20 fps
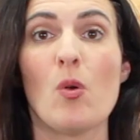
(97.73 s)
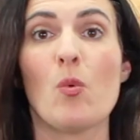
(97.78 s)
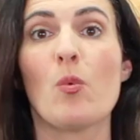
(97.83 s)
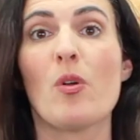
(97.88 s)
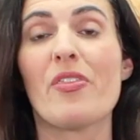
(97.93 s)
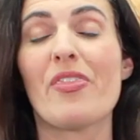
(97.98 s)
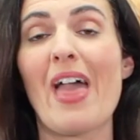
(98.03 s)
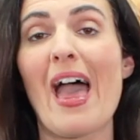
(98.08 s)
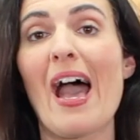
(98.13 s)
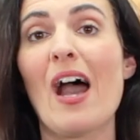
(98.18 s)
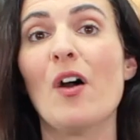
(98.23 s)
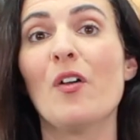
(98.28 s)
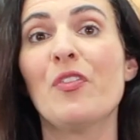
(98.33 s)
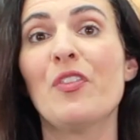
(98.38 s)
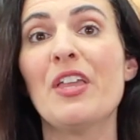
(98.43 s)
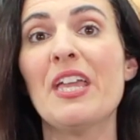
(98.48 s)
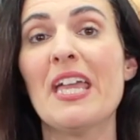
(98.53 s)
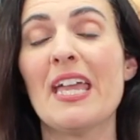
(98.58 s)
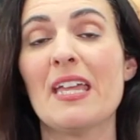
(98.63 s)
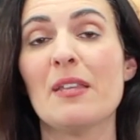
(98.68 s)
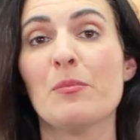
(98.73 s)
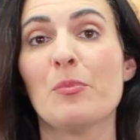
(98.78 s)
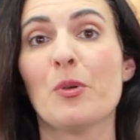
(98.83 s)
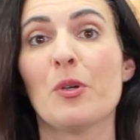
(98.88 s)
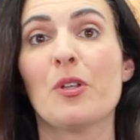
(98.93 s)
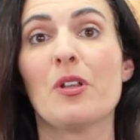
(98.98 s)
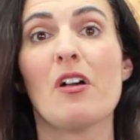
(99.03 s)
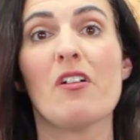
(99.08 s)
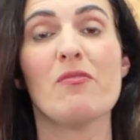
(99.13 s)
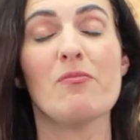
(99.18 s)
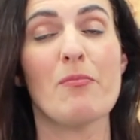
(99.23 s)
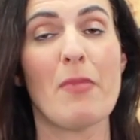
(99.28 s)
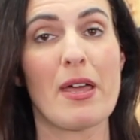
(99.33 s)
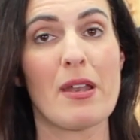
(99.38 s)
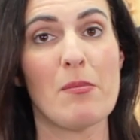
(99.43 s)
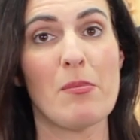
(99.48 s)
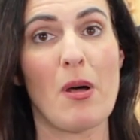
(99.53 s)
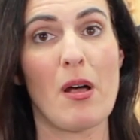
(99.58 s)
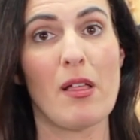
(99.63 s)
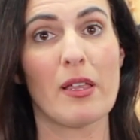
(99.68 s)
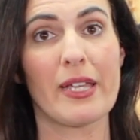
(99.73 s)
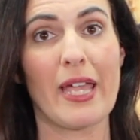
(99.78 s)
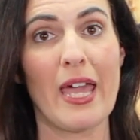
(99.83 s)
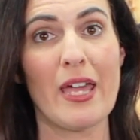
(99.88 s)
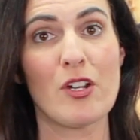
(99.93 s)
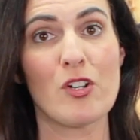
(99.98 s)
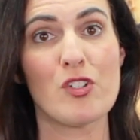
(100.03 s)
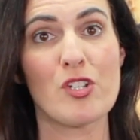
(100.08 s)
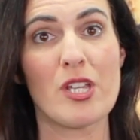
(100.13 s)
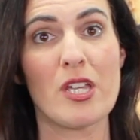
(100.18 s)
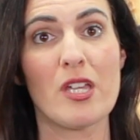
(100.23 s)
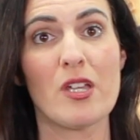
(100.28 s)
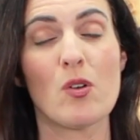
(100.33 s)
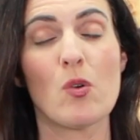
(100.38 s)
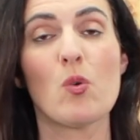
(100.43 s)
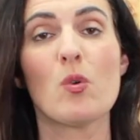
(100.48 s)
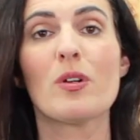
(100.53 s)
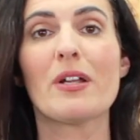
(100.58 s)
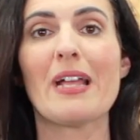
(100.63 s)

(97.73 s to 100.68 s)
without the input of metabolic energy or